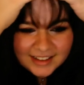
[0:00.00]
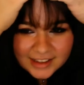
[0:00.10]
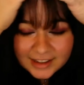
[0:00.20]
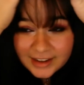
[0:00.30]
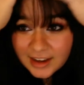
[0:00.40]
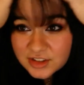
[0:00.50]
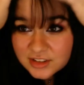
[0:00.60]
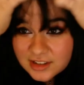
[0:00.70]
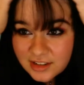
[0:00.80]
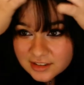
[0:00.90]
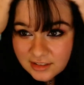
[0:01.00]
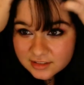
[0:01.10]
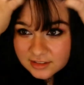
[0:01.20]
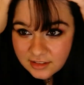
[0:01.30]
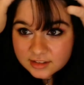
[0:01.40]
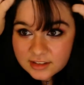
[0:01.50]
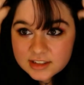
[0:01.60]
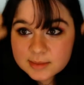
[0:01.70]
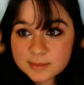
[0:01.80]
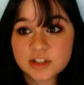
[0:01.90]
It actually
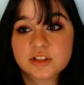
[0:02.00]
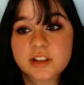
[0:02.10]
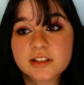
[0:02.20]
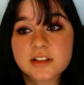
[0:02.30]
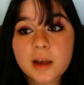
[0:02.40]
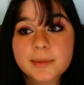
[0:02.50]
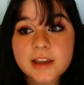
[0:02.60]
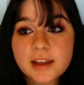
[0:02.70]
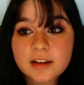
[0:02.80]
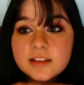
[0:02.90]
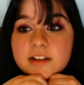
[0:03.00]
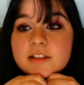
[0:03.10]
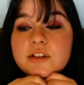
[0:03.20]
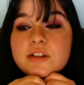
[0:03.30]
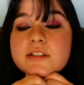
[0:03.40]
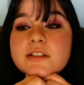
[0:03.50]
is much less complicated than it looks,